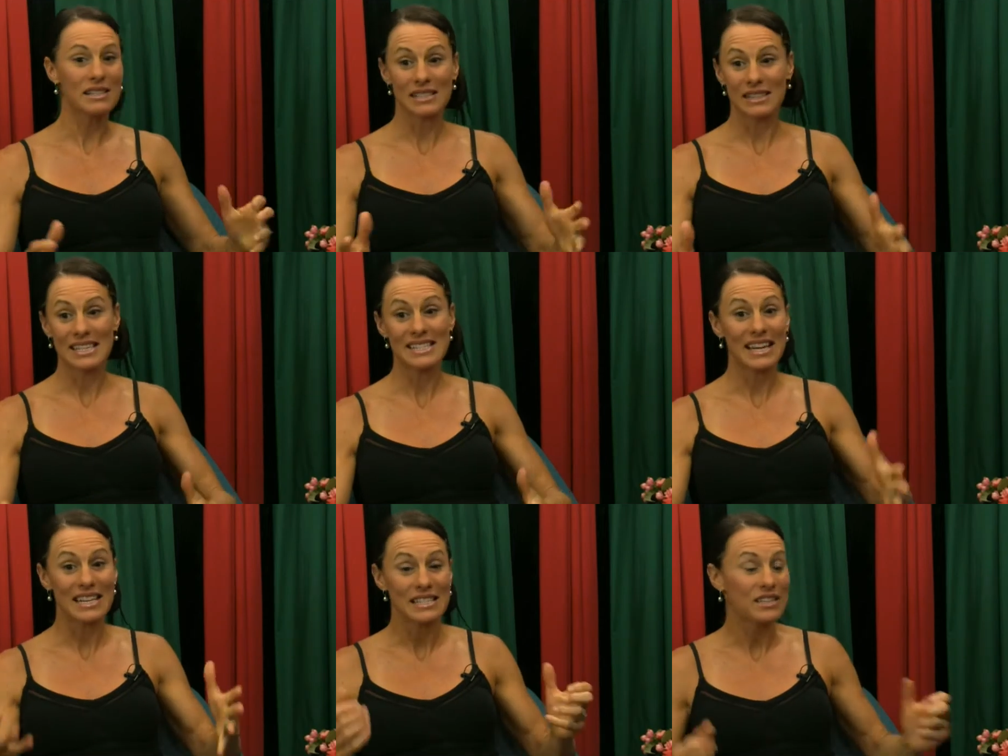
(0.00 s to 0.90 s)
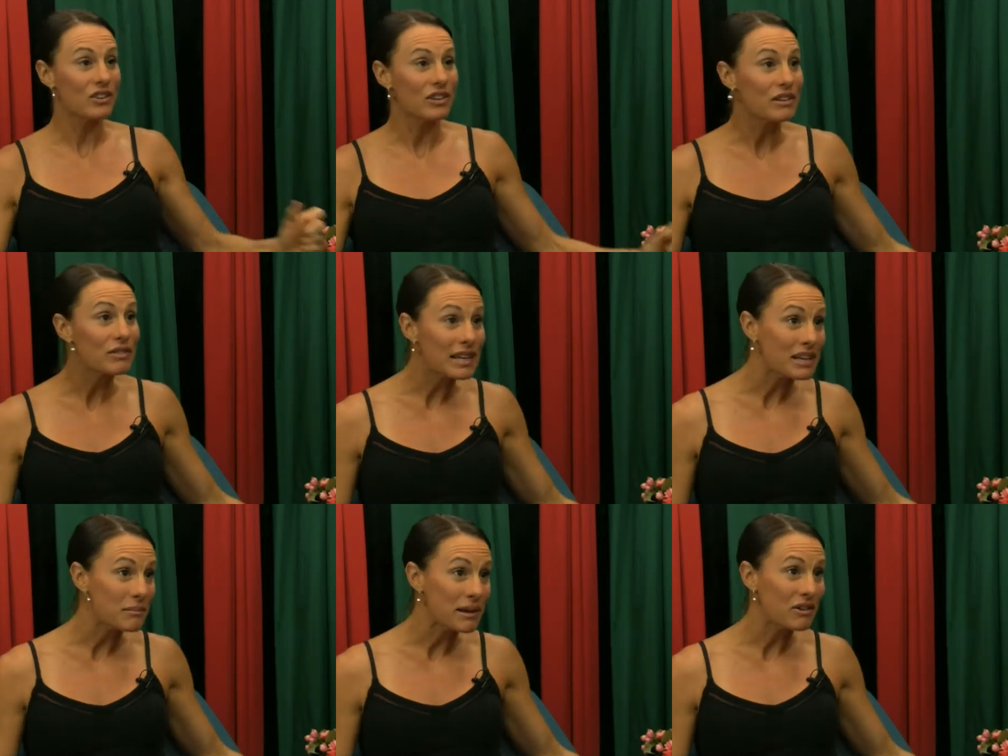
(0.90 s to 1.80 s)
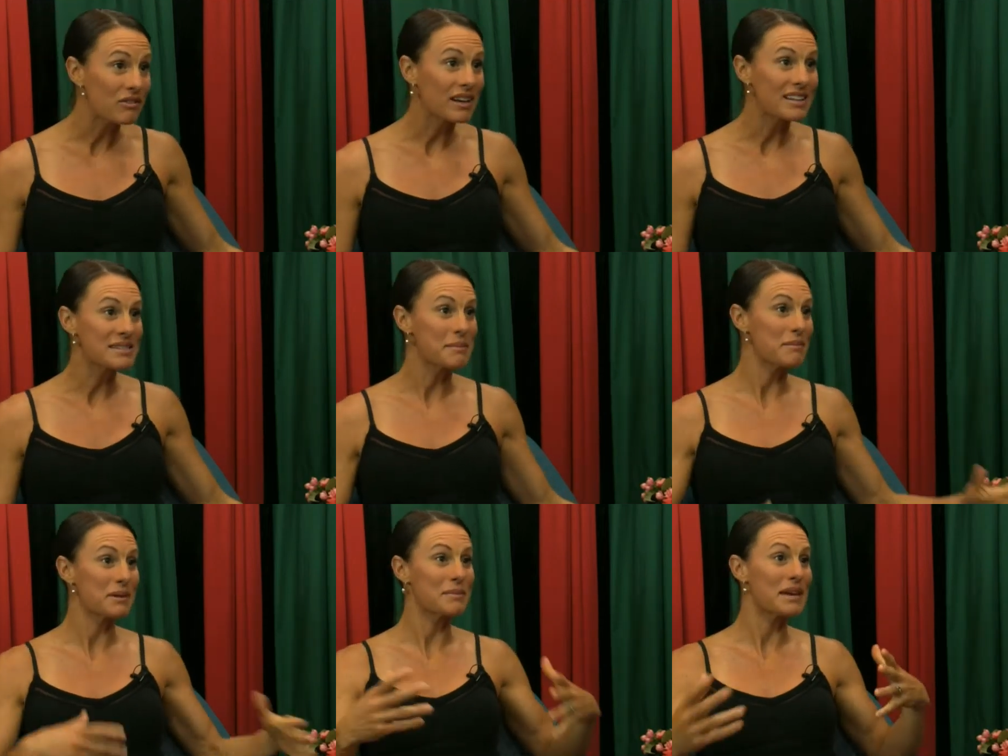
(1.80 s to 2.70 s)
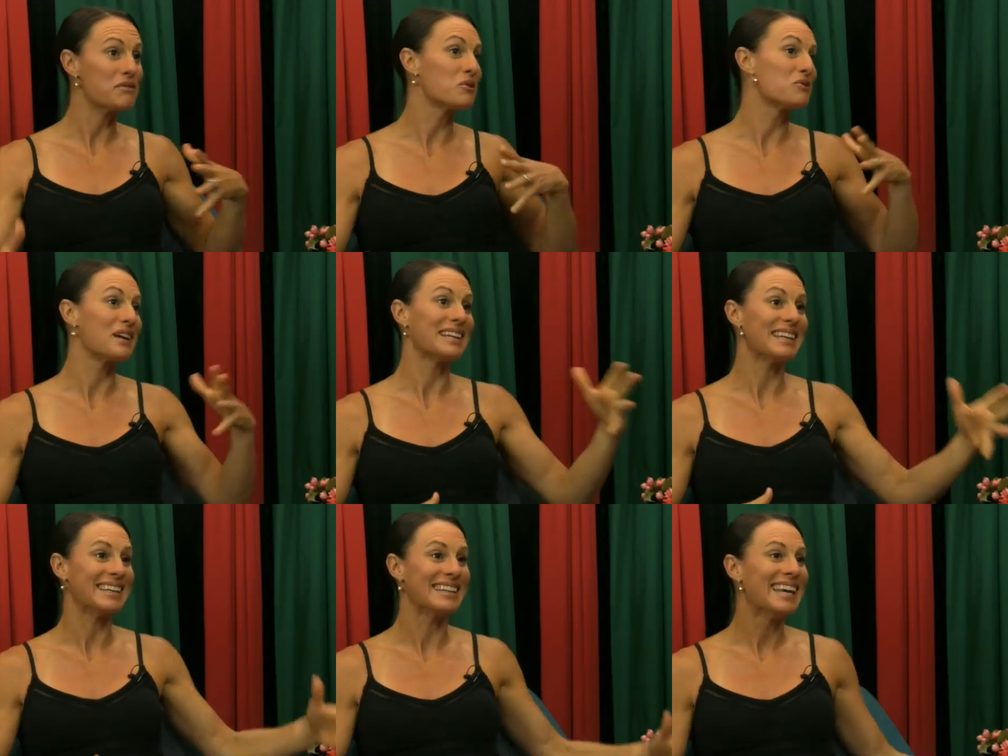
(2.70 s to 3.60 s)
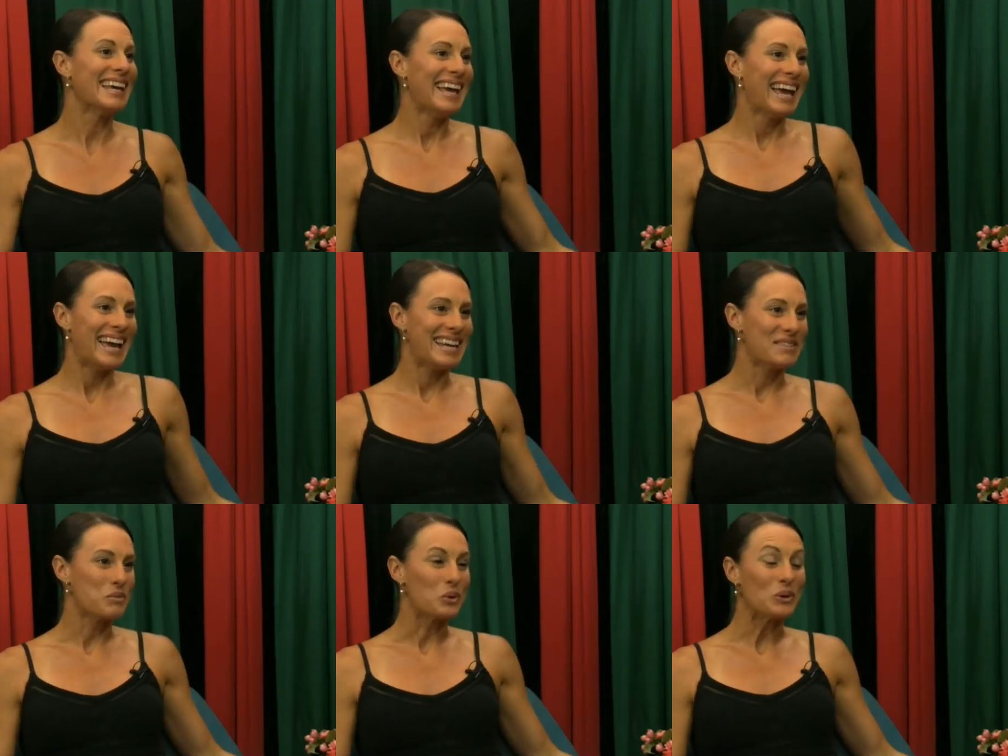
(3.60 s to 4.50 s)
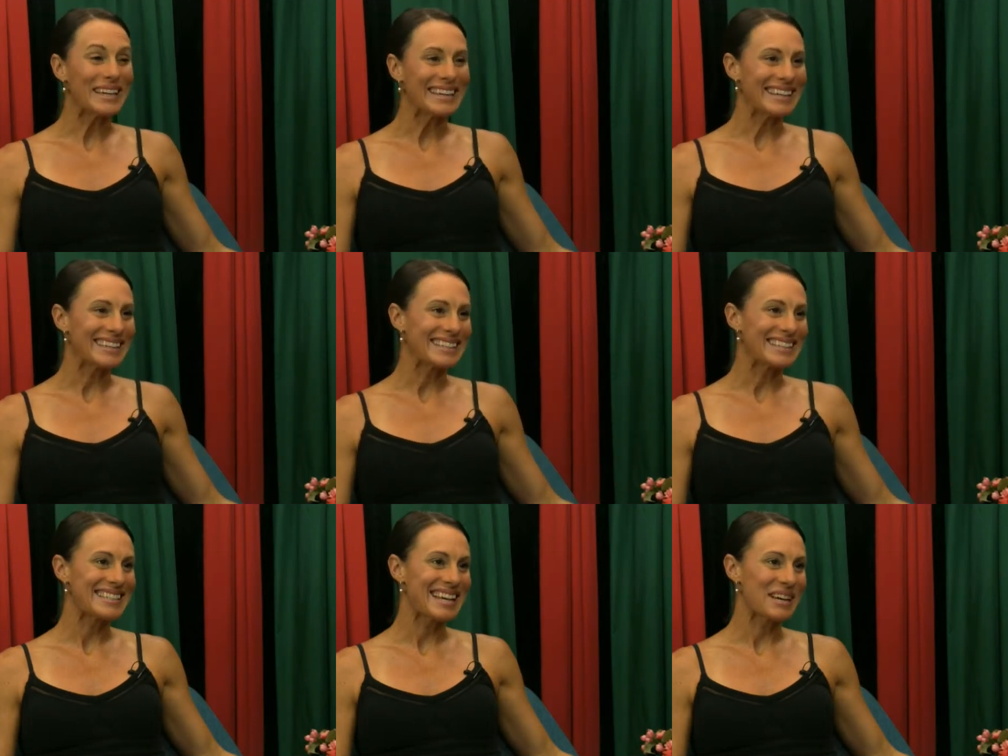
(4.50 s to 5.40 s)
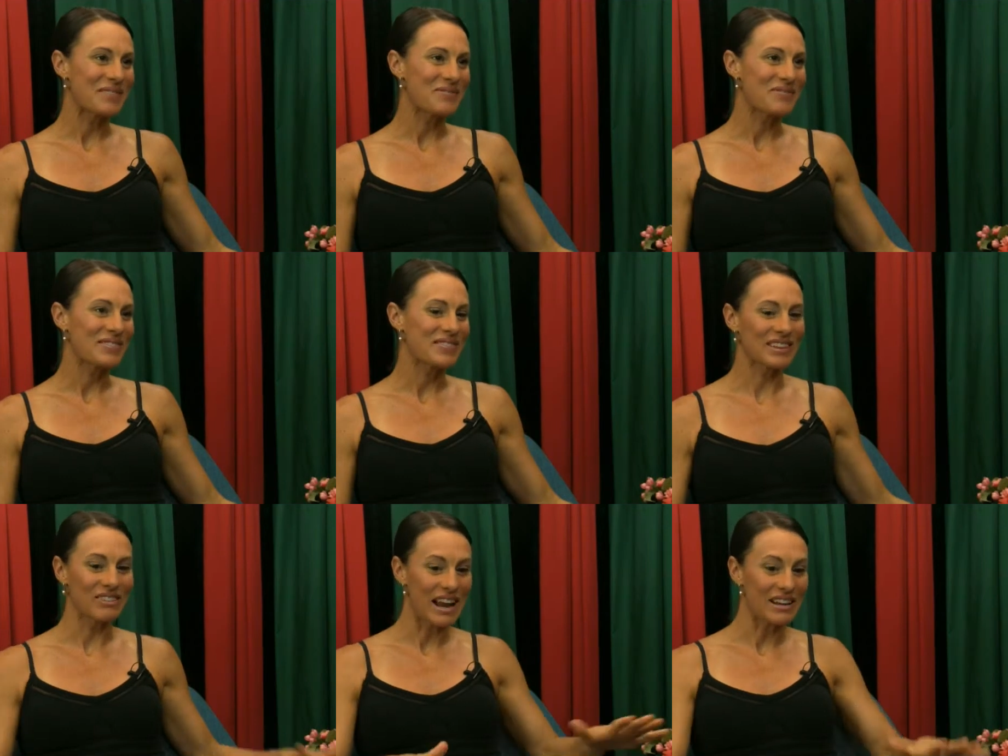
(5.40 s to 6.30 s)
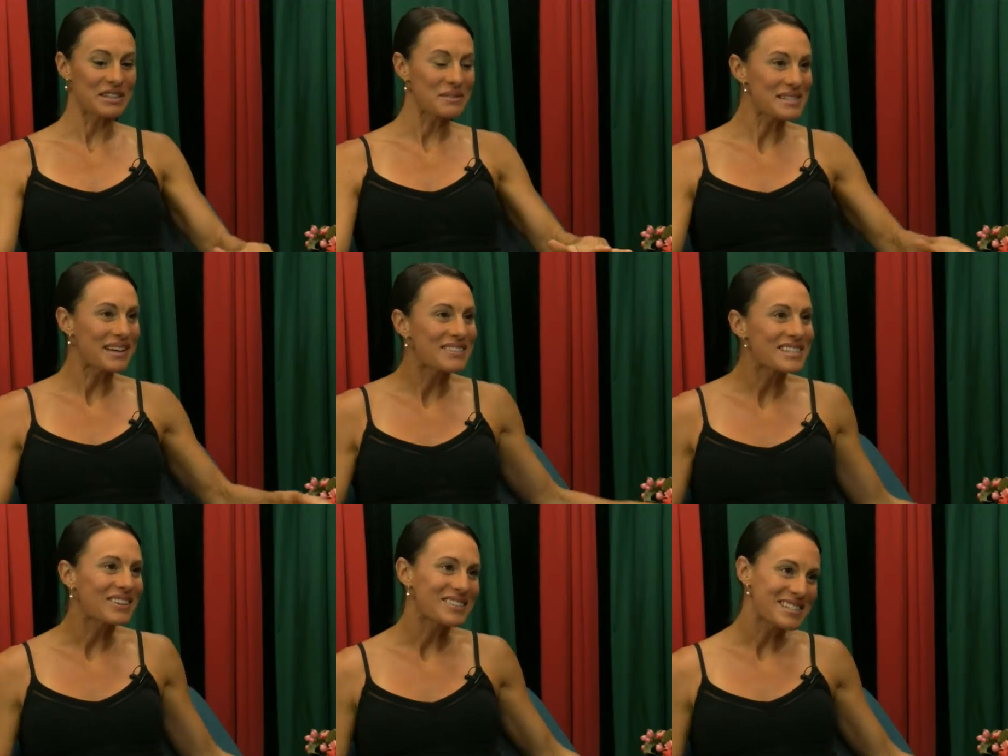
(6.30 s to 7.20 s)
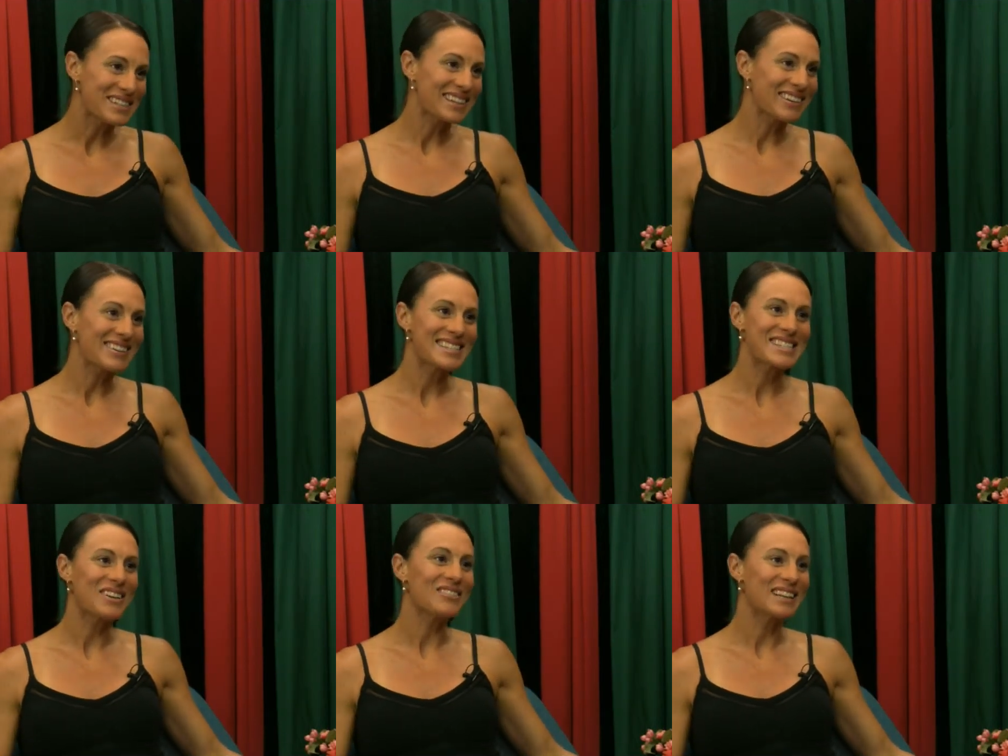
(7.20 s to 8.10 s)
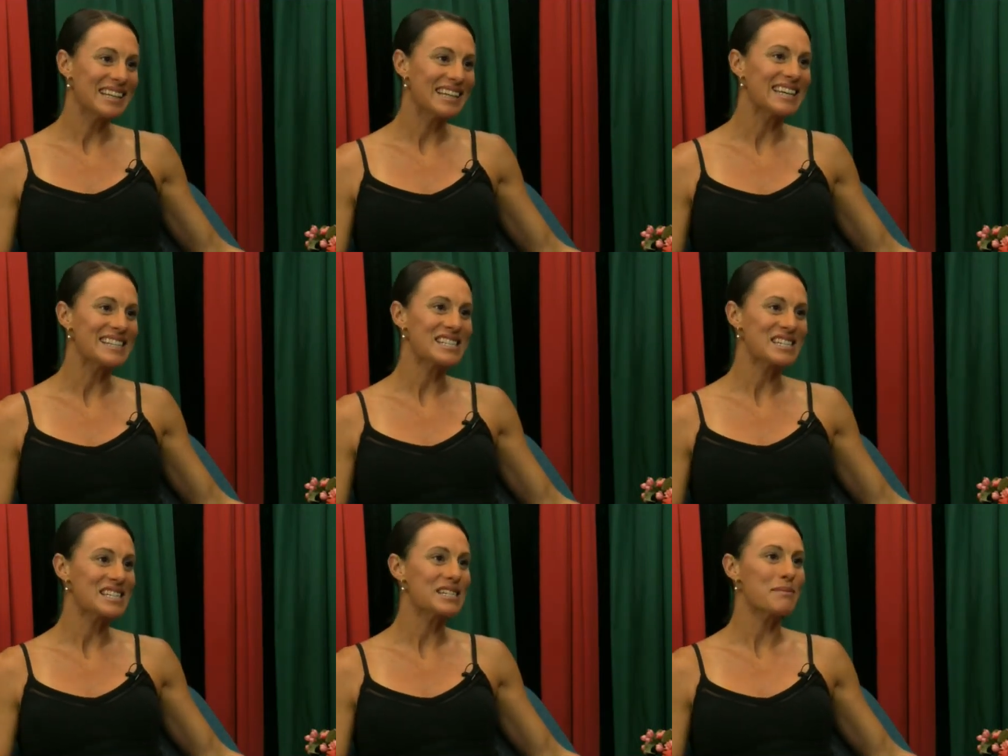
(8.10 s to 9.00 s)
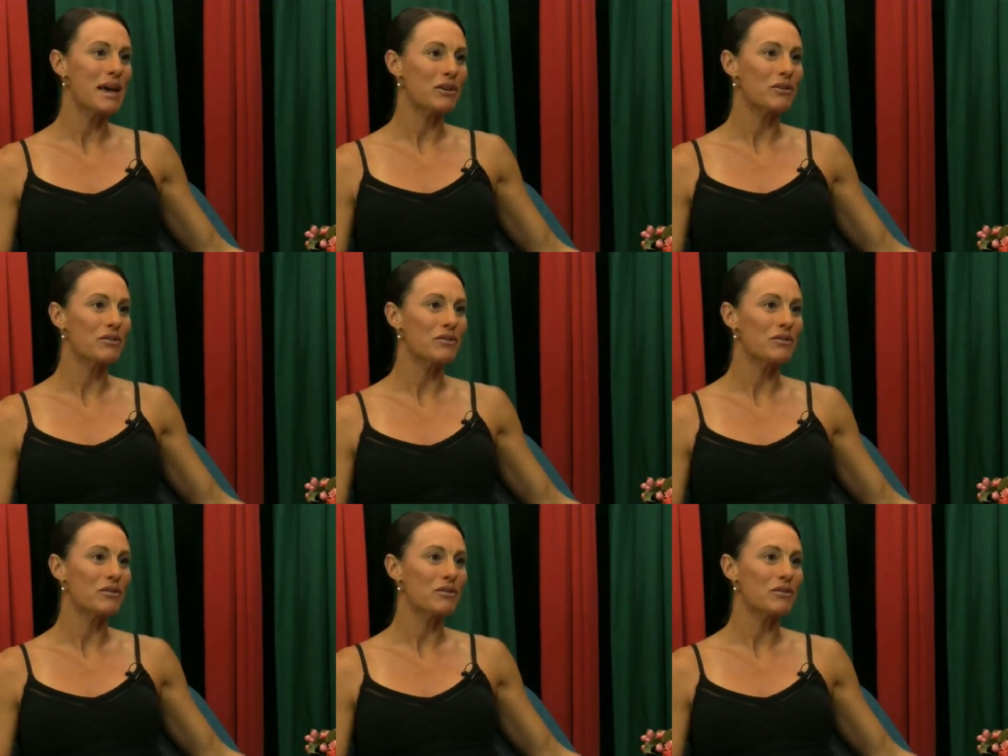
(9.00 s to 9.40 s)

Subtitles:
and these days you don't even need a pair of runners. People are barefoot running and walking and grounding themselves close to the earth. So really it's just a matter of